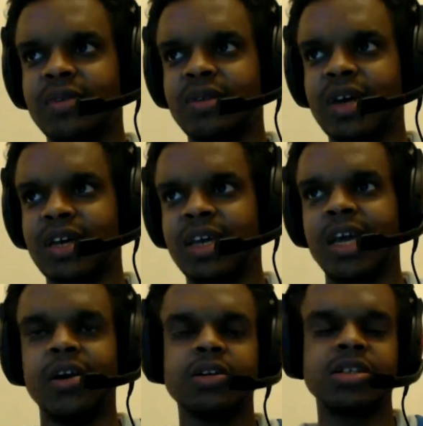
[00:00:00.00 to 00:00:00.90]

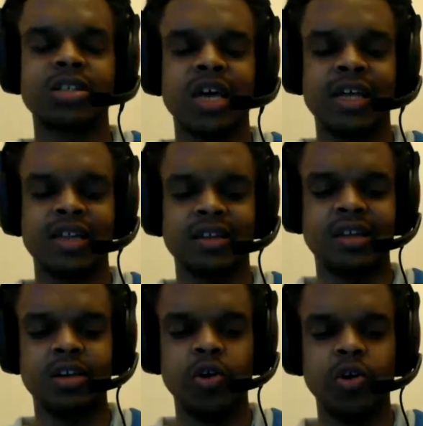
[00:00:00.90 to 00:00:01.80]
chaos, and
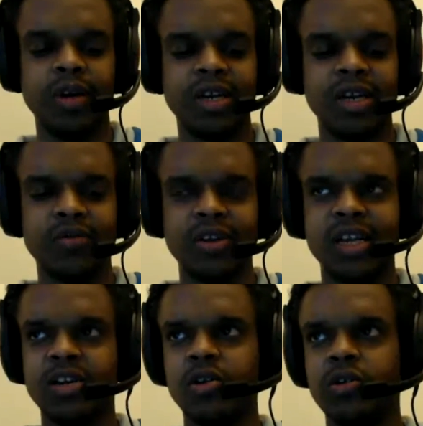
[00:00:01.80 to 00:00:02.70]
nobody really
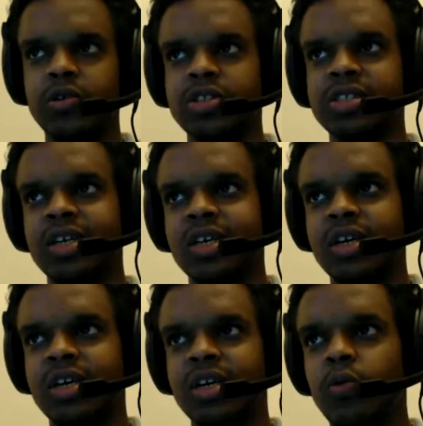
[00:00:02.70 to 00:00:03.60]
knows
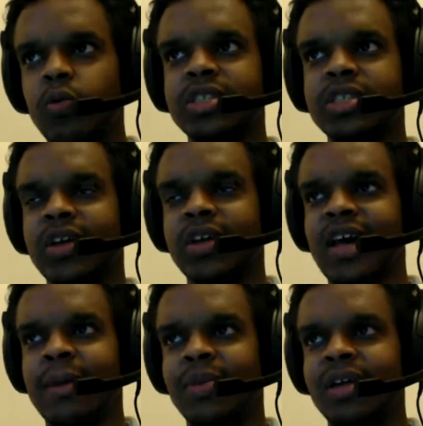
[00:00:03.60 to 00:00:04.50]
what's going to
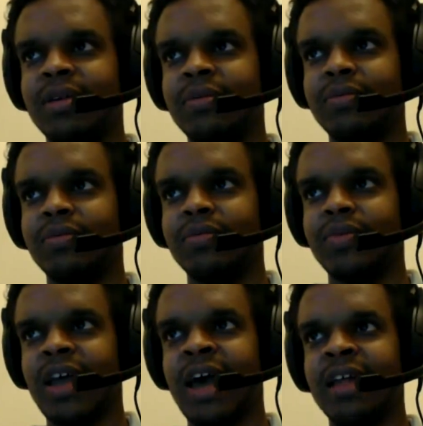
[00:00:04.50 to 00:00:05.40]
happen.
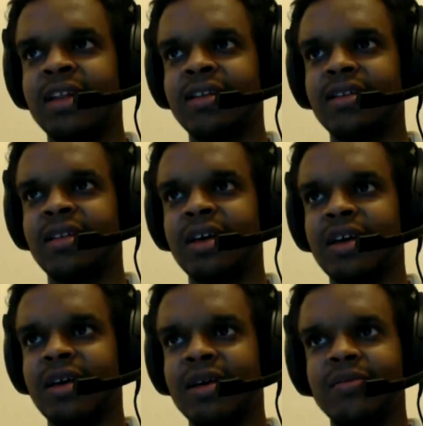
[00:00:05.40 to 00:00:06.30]
And
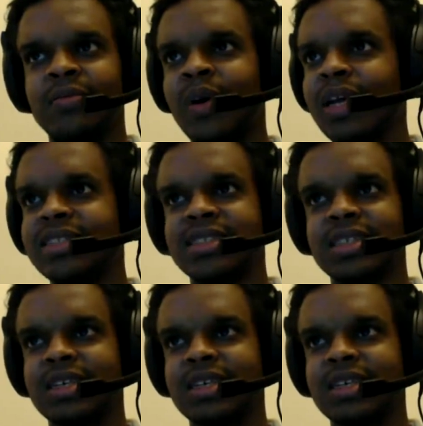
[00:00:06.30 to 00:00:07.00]
the Brexit